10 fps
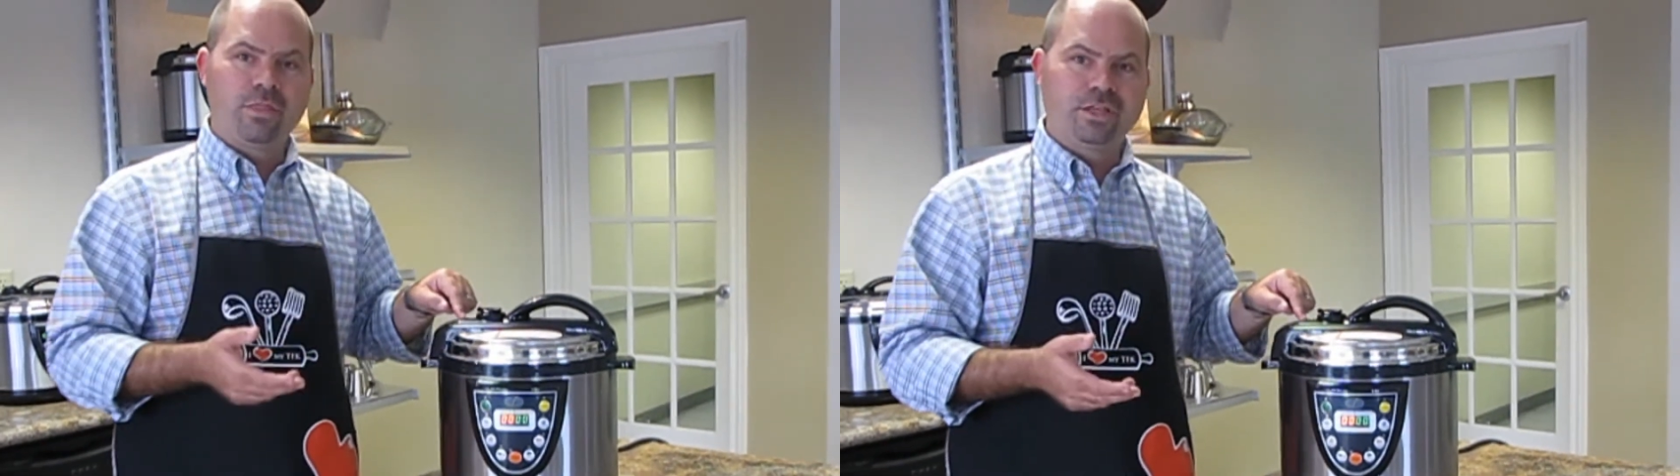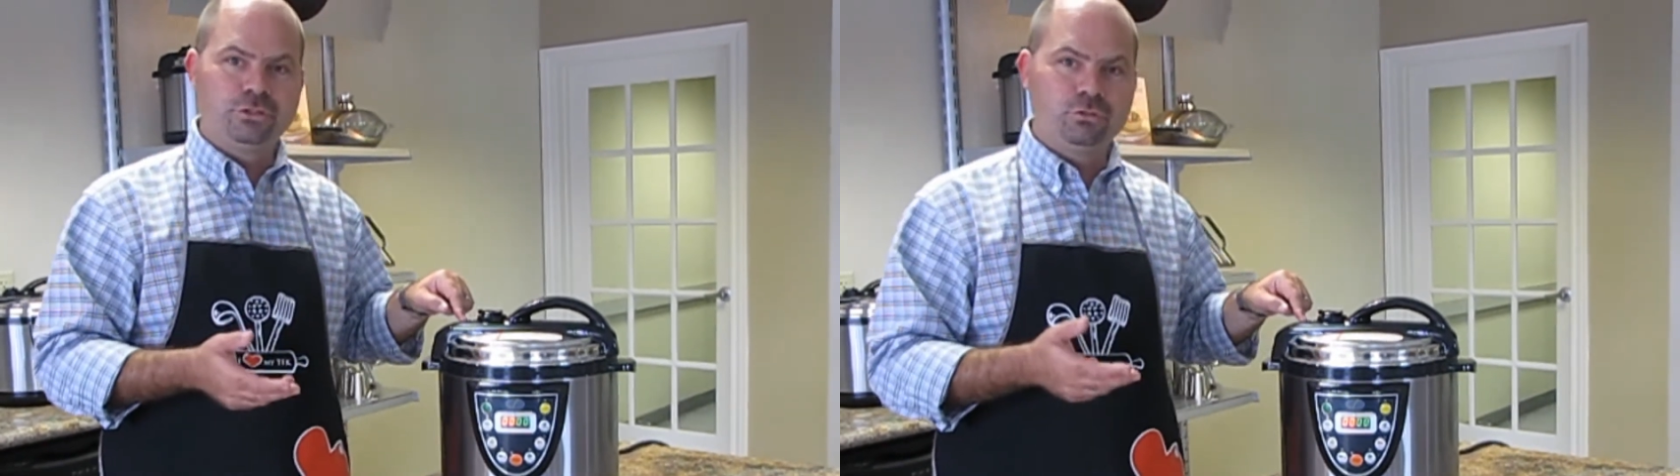
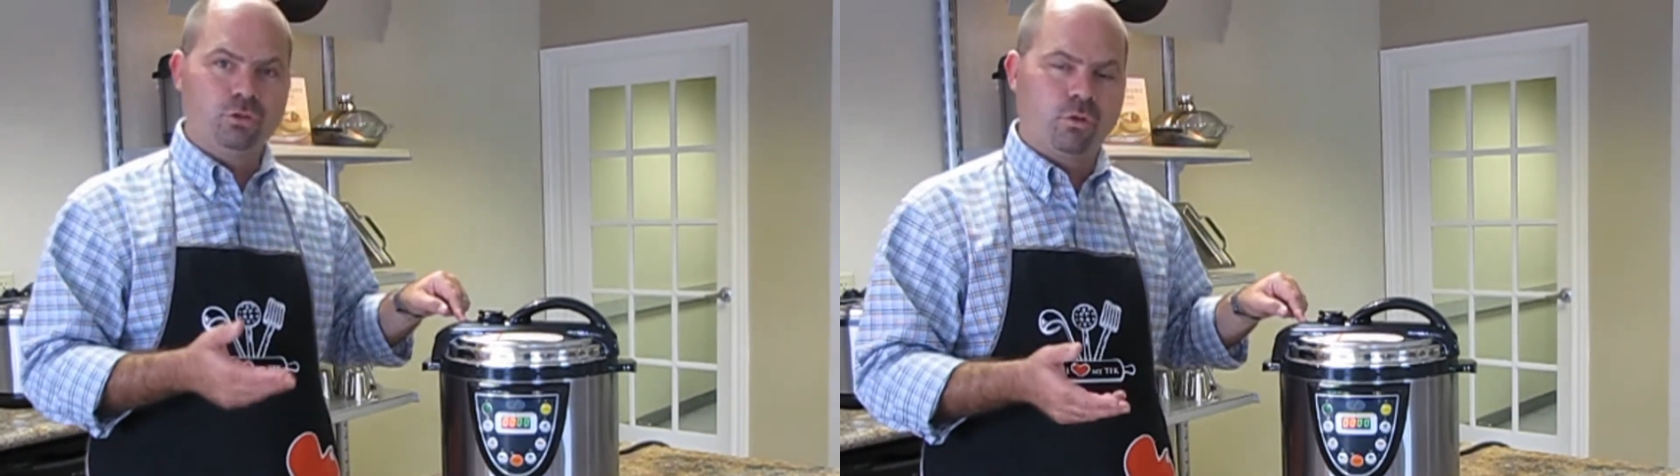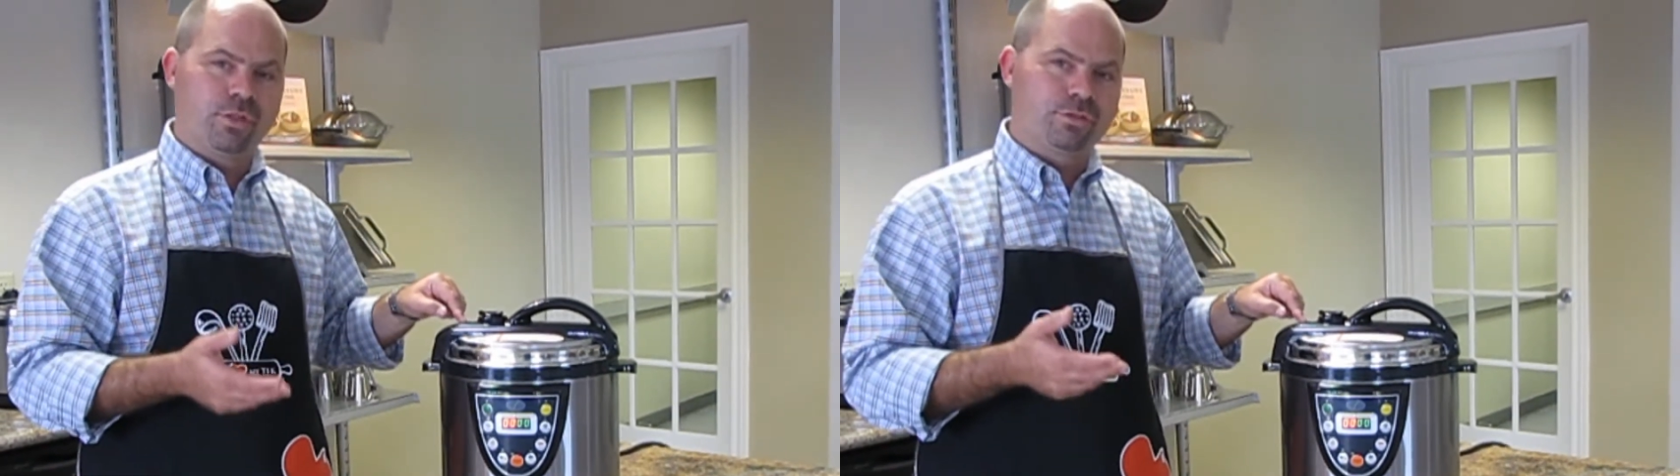that you
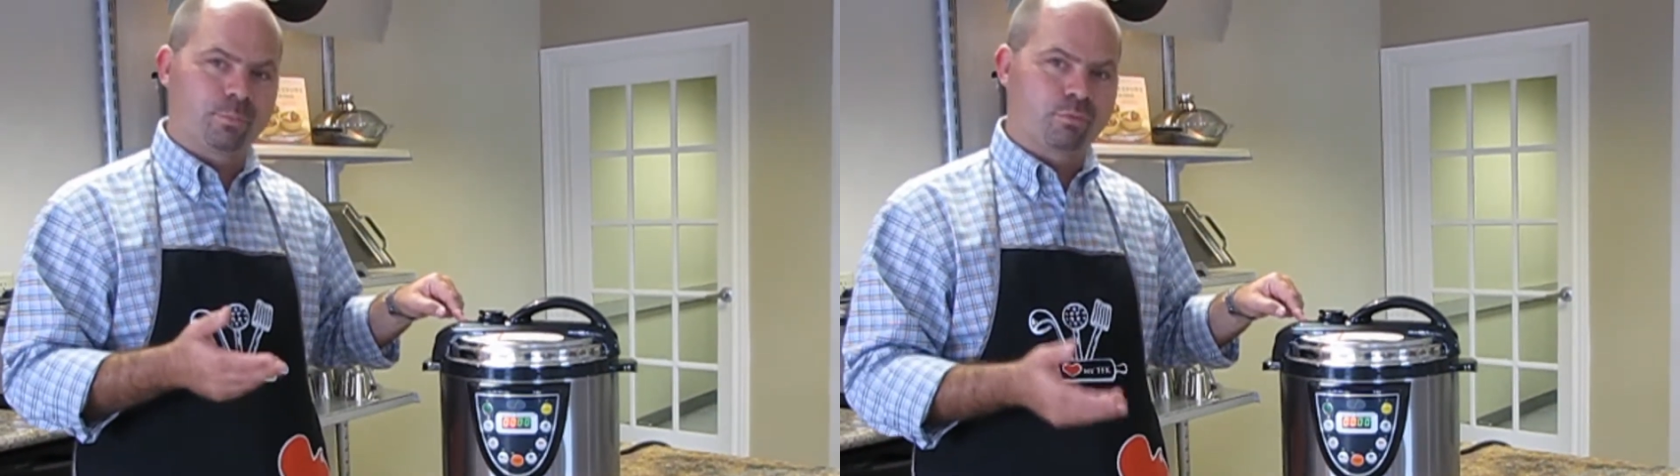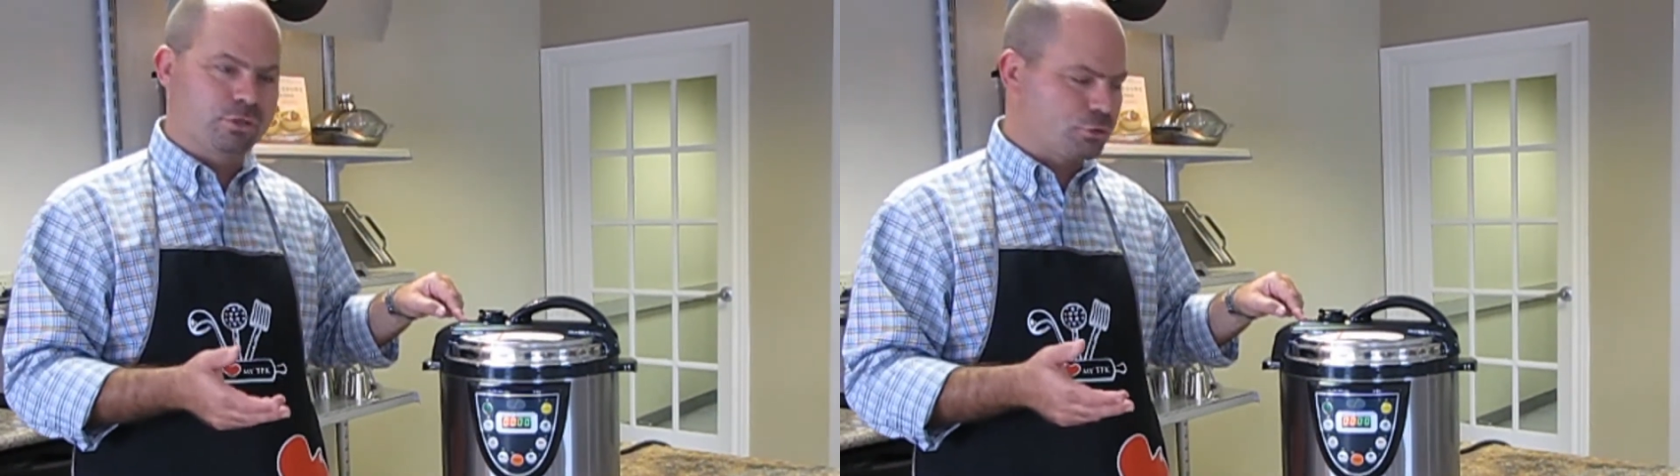know that the
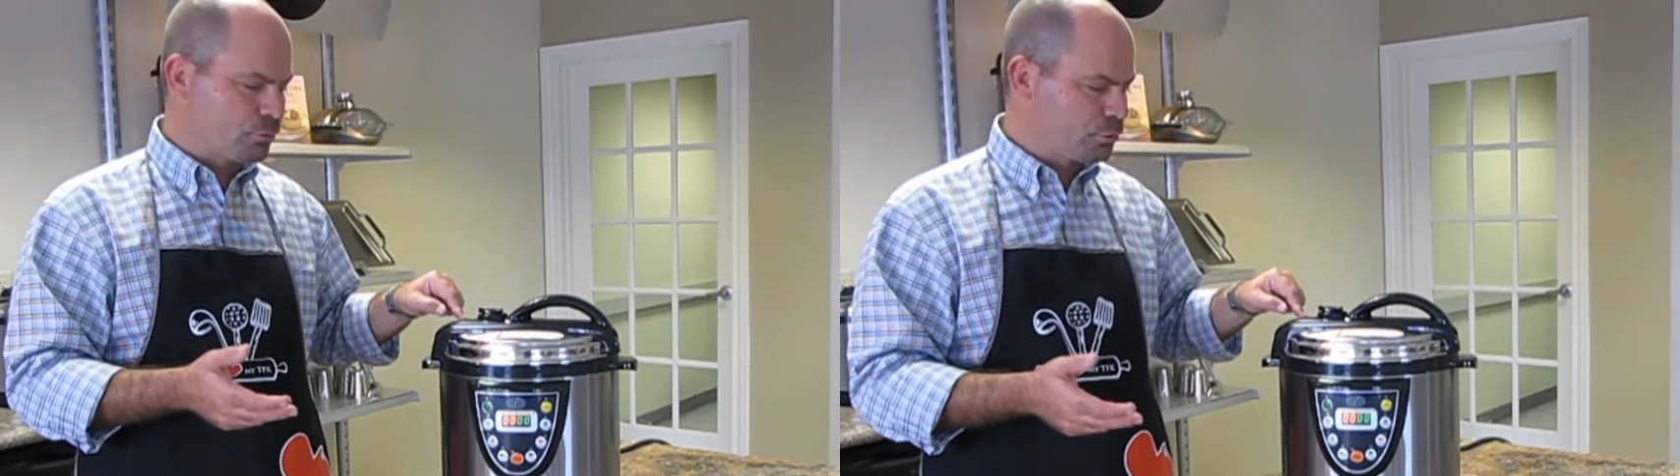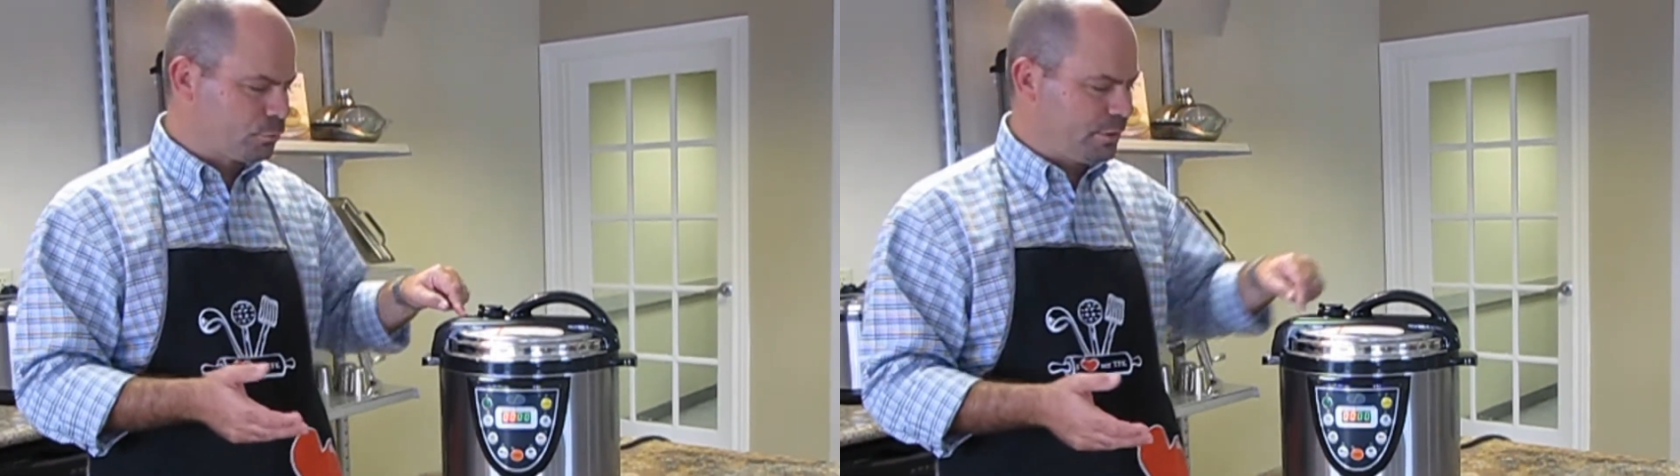
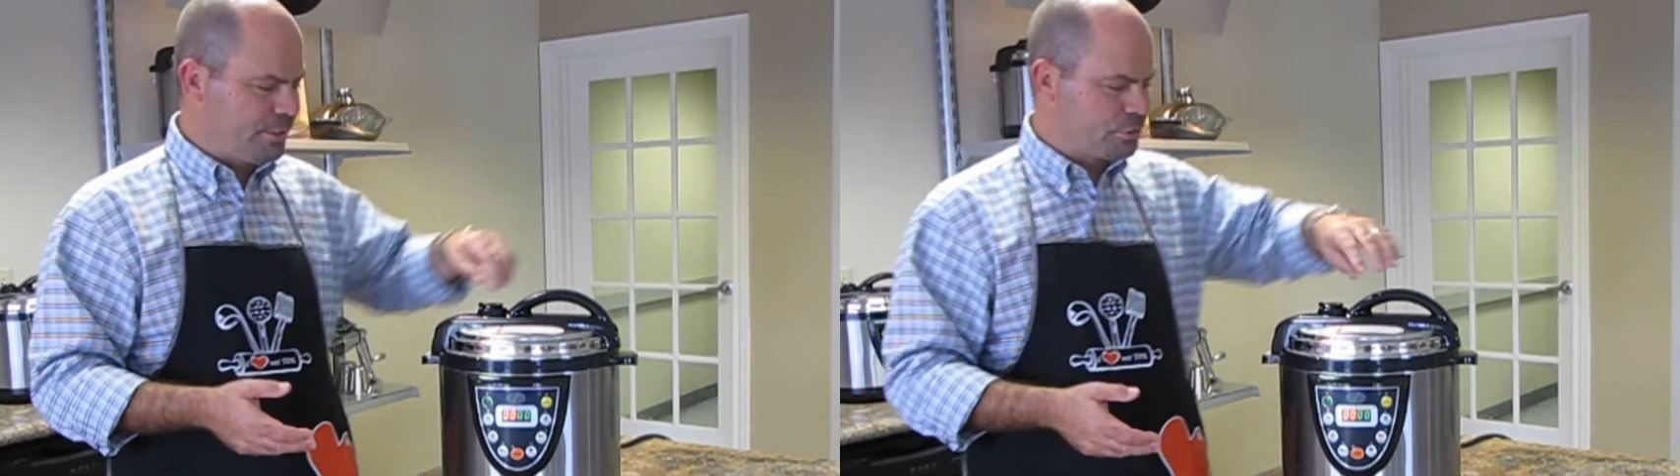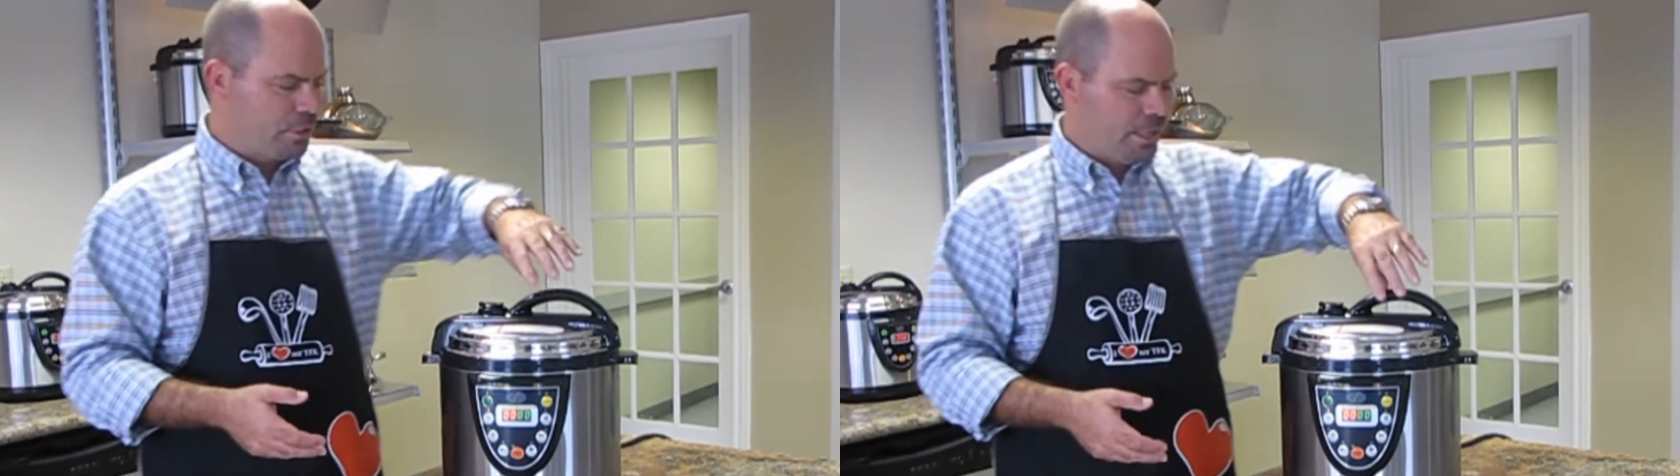pressure is
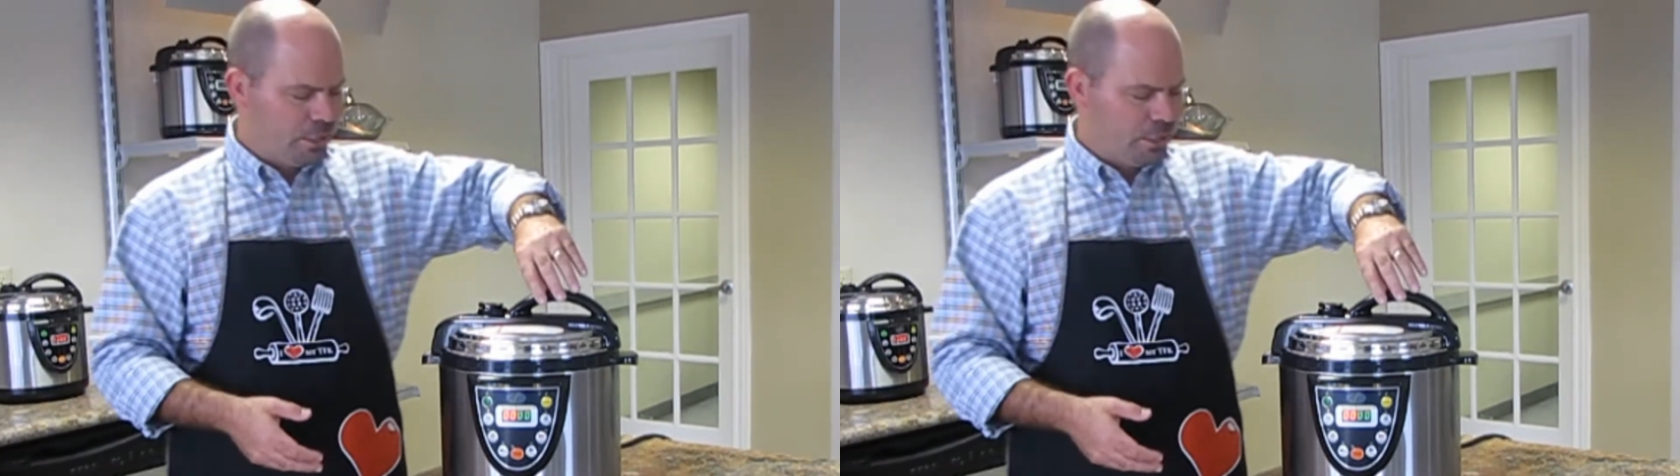released